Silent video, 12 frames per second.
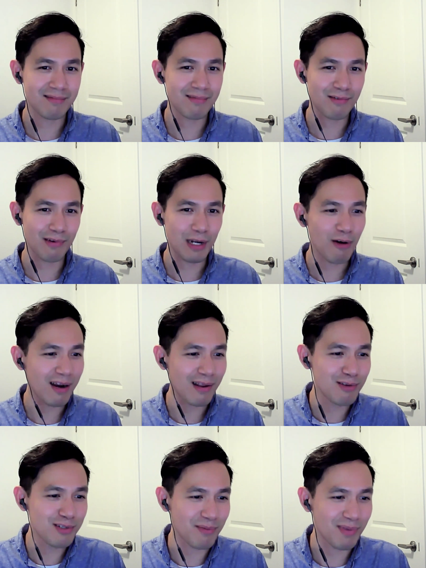we know how to
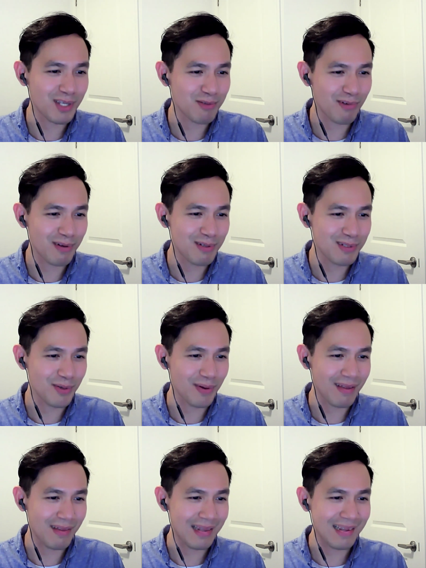use them, because we're used to it.
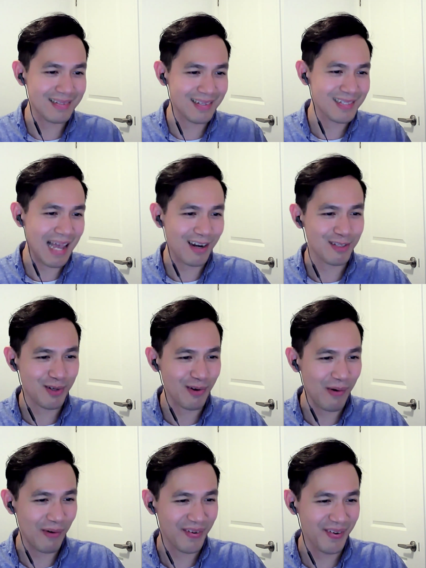It is the status
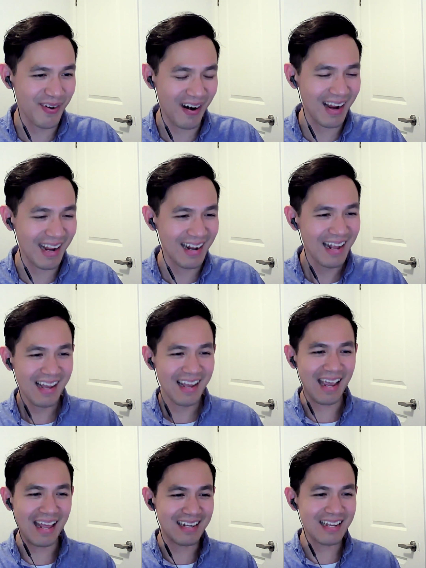quo, right?
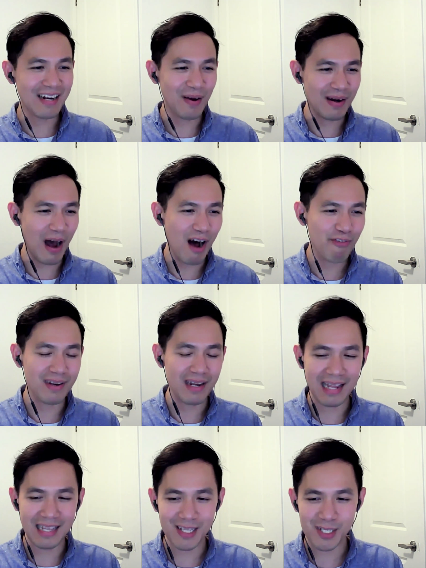And often in
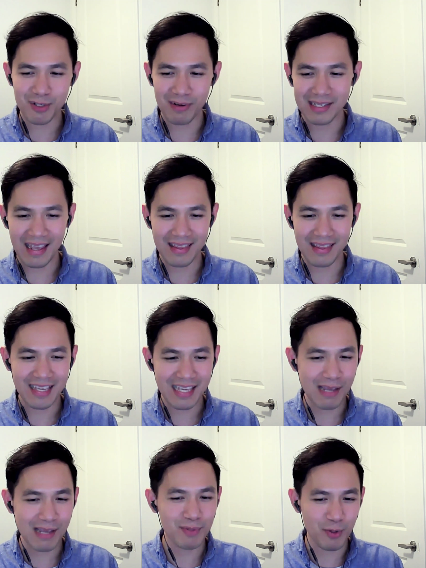industries, they
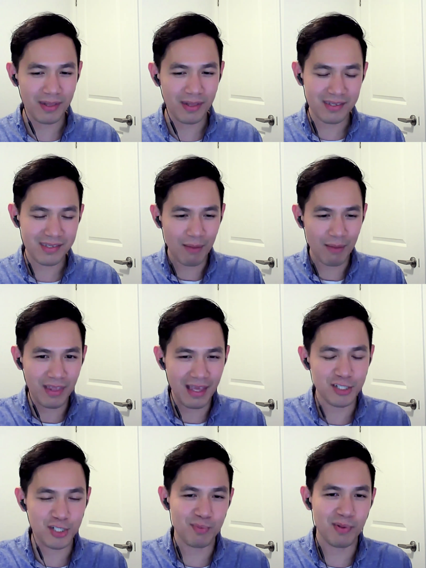keep doing the same thing
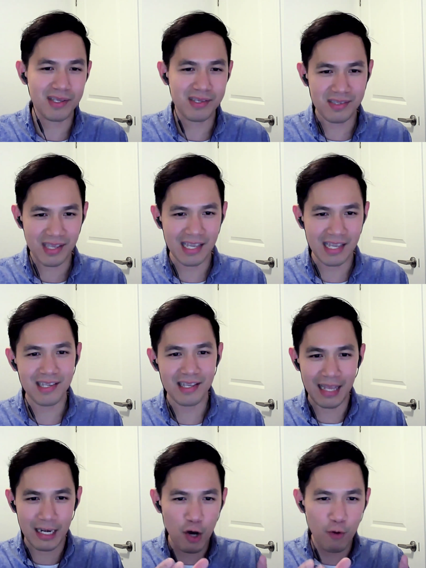just because it's easy,
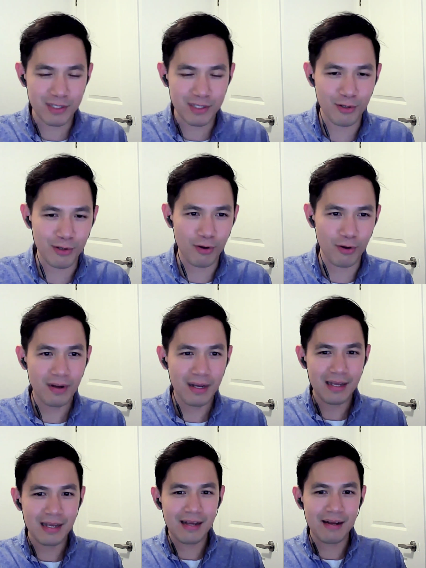they know what to do,
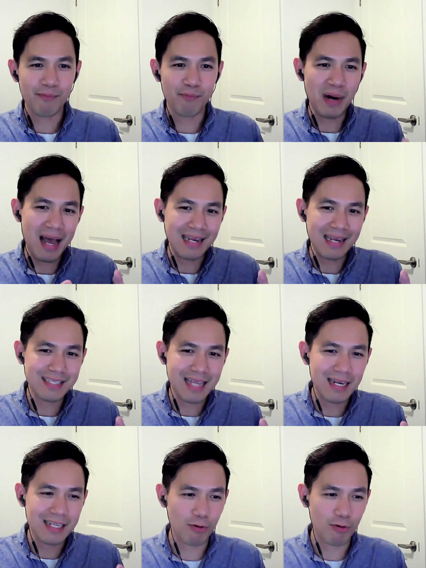but it's not
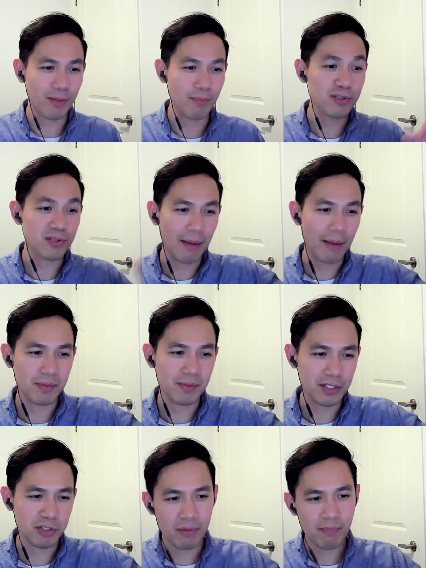necessarily the most optimal.
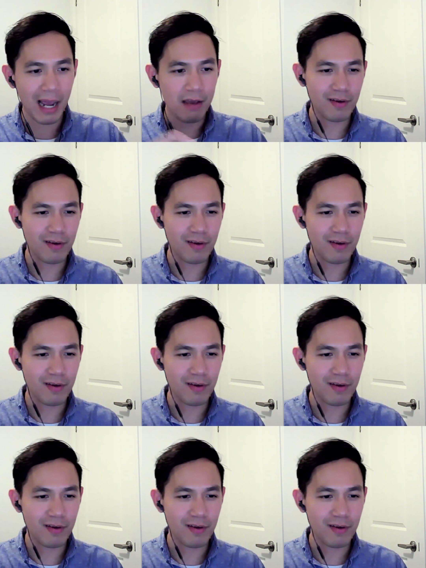So at Biofect